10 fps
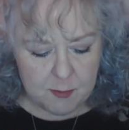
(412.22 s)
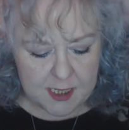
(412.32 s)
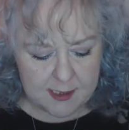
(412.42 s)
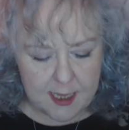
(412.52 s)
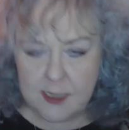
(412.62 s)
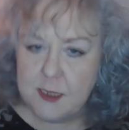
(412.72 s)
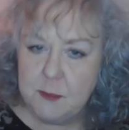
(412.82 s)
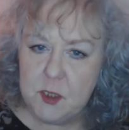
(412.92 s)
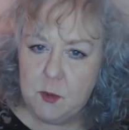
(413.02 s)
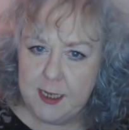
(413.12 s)
because that
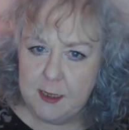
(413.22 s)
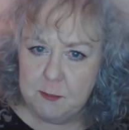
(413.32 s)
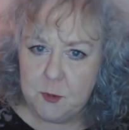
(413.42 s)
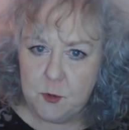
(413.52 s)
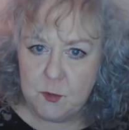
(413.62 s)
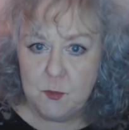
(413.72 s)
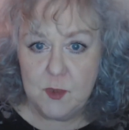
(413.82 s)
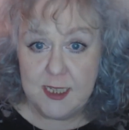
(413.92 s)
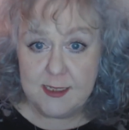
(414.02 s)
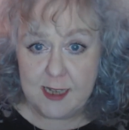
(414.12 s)
can be quite important
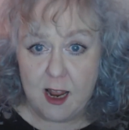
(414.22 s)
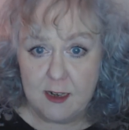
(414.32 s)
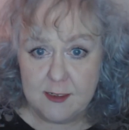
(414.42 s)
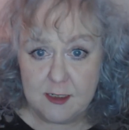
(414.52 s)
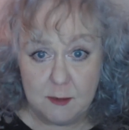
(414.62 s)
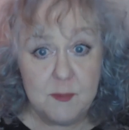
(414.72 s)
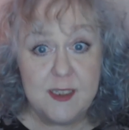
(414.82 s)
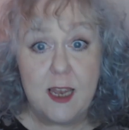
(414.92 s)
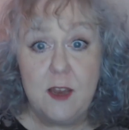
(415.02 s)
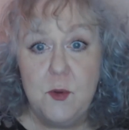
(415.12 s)
when this card
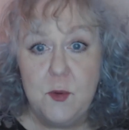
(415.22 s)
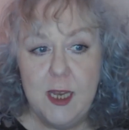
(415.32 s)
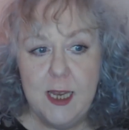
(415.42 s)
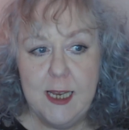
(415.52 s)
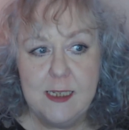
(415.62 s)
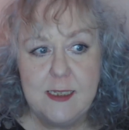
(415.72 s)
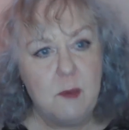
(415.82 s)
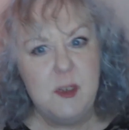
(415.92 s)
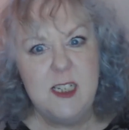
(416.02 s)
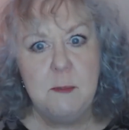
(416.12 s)
comes out. It's a
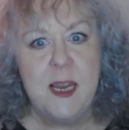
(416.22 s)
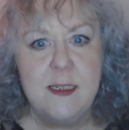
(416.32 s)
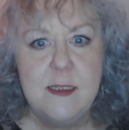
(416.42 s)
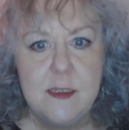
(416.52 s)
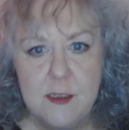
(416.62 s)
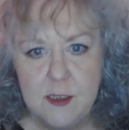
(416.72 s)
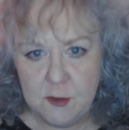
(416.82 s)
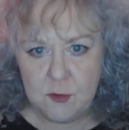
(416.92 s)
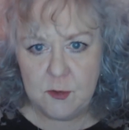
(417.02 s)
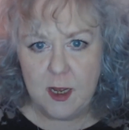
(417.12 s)
wee reminder, you
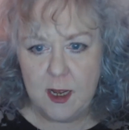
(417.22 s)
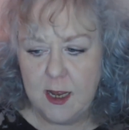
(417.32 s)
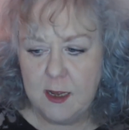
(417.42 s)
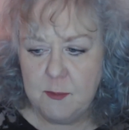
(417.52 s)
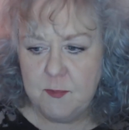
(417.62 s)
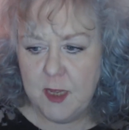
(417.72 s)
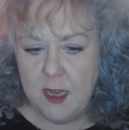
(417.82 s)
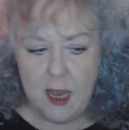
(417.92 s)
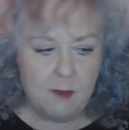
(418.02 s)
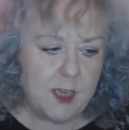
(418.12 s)
know,
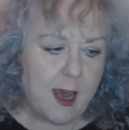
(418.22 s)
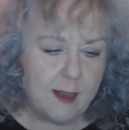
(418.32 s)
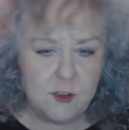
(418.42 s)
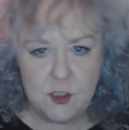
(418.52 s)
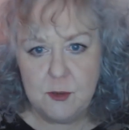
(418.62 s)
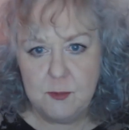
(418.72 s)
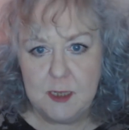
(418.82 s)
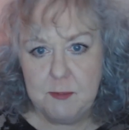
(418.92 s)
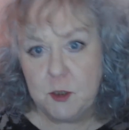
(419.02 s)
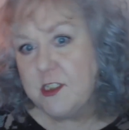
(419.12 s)
have you had your
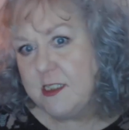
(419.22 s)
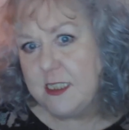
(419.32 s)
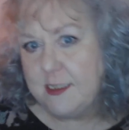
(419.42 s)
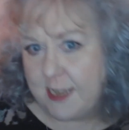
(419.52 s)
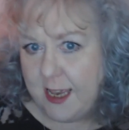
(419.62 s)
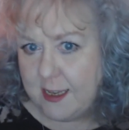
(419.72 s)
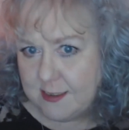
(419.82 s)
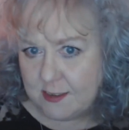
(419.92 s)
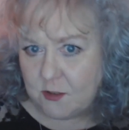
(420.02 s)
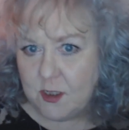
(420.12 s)
wee prostate
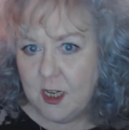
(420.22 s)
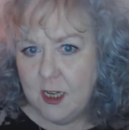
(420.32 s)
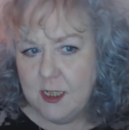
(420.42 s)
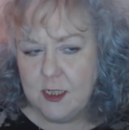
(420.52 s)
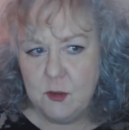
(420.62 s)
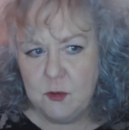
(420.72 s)
test, or you